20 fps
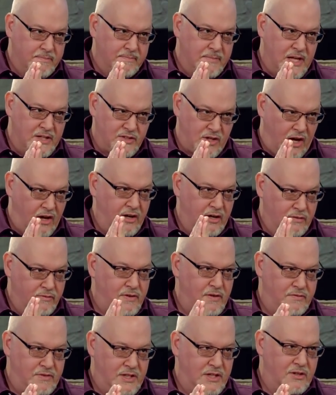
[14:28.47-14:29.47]
it's
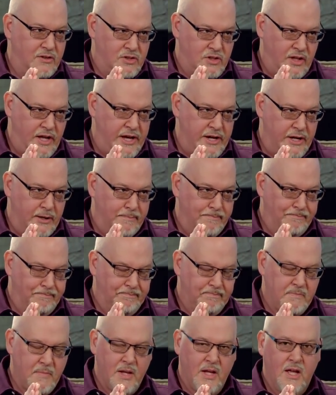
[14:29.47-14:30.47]
150 years later.
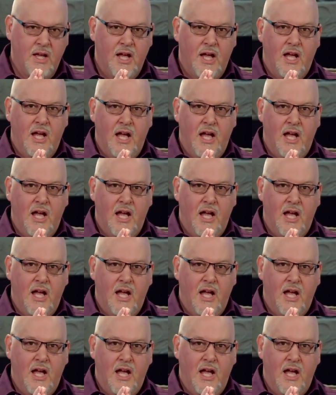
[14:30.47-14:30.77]
Mm -hmm.